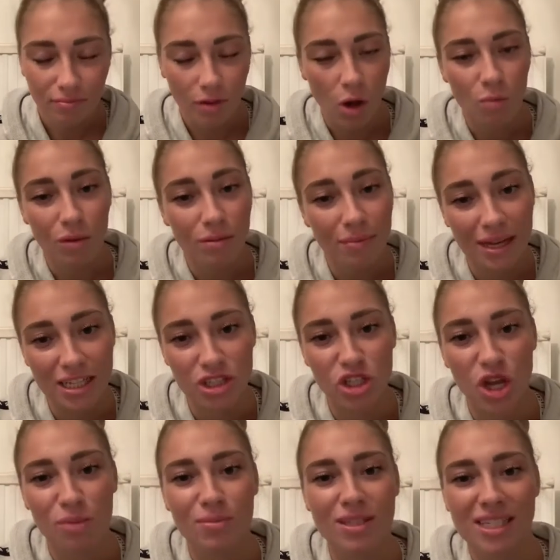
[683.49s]
with being so
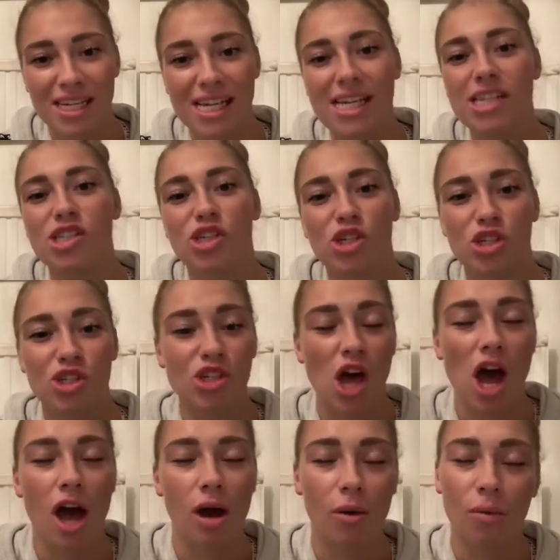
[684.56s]
petite,
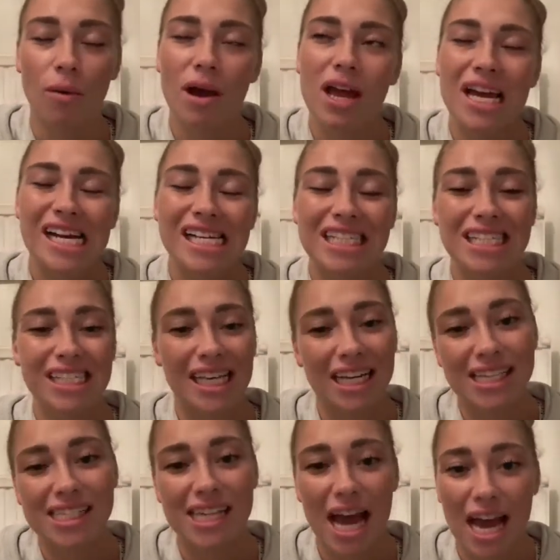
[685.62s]
so
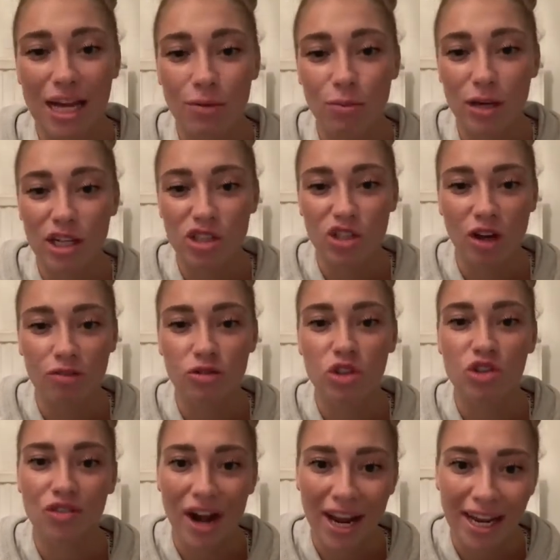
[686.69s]
6 to 8 weeks off
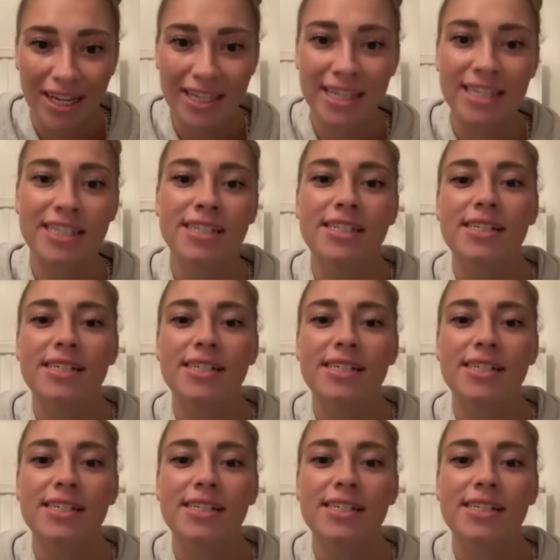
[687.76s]
training.